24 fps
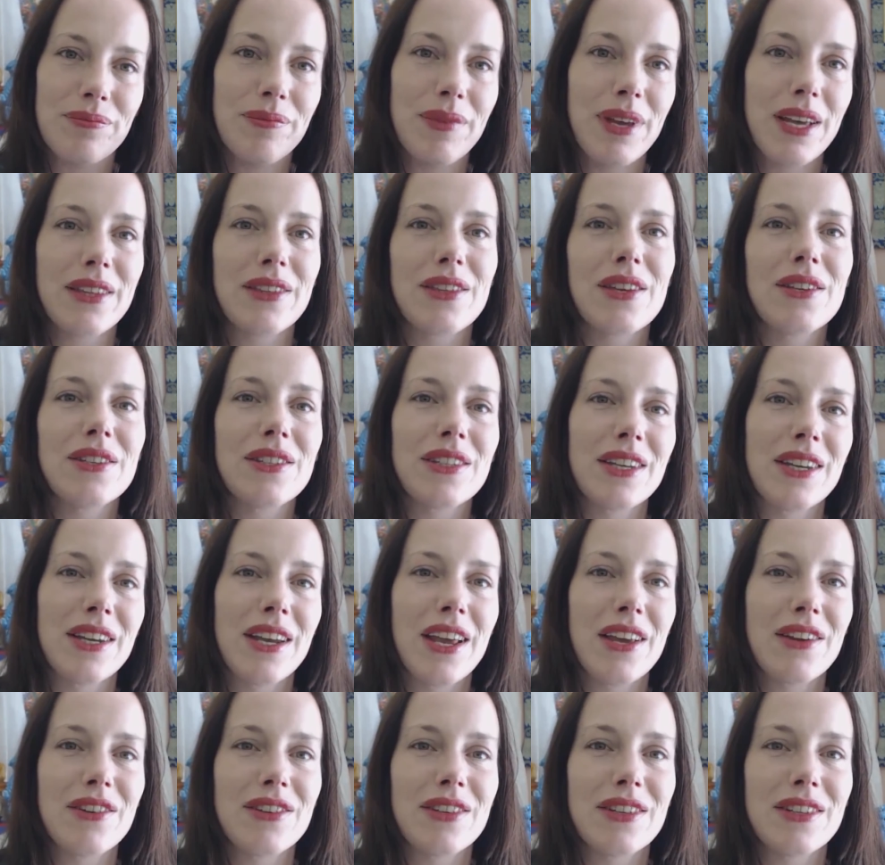make those
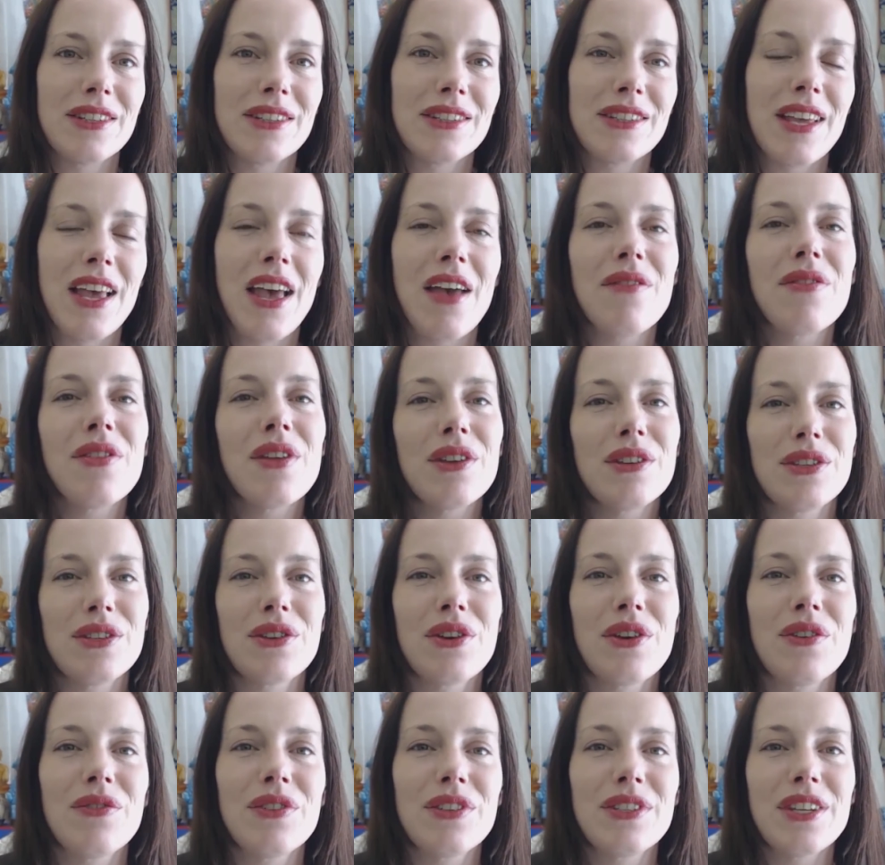connections, have those
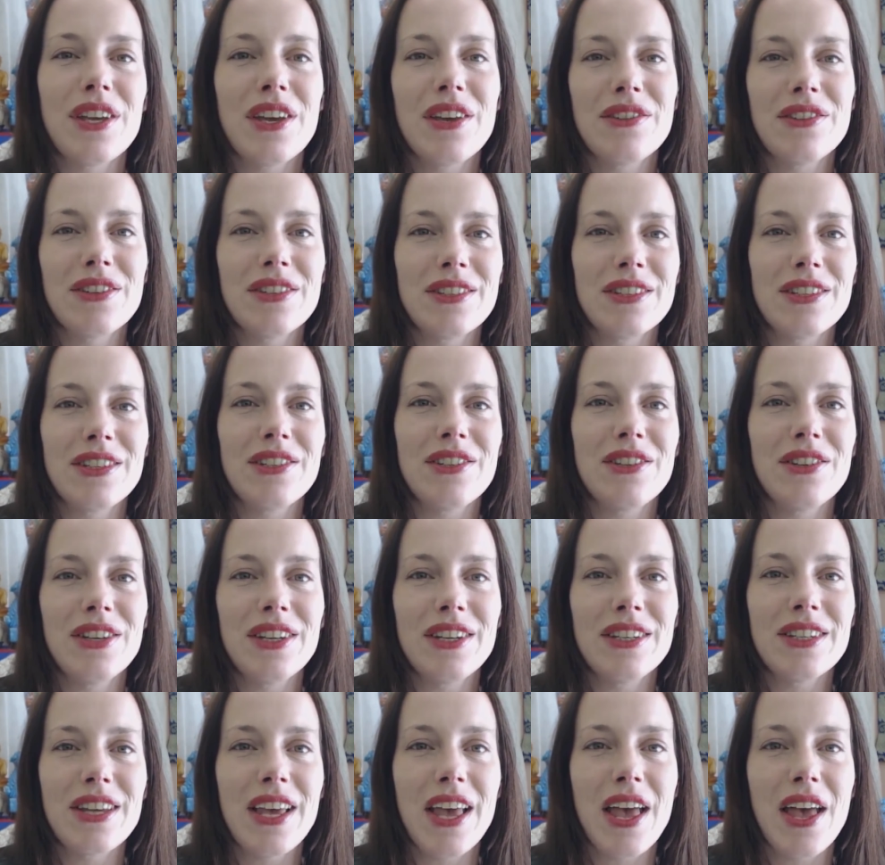conversations that you
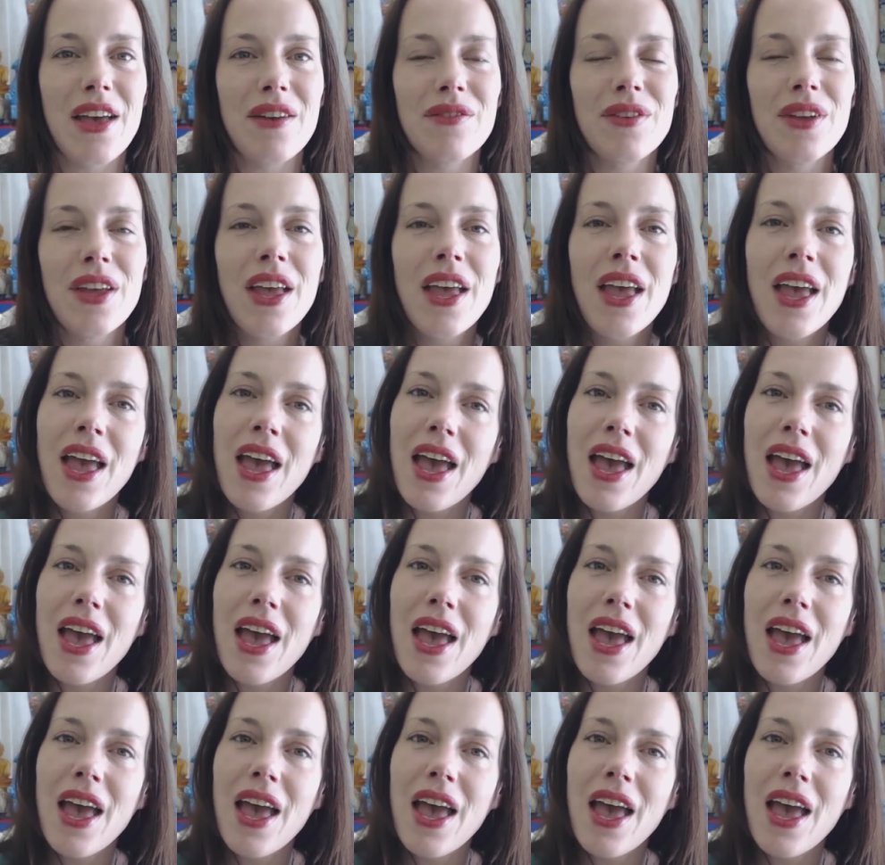need to have,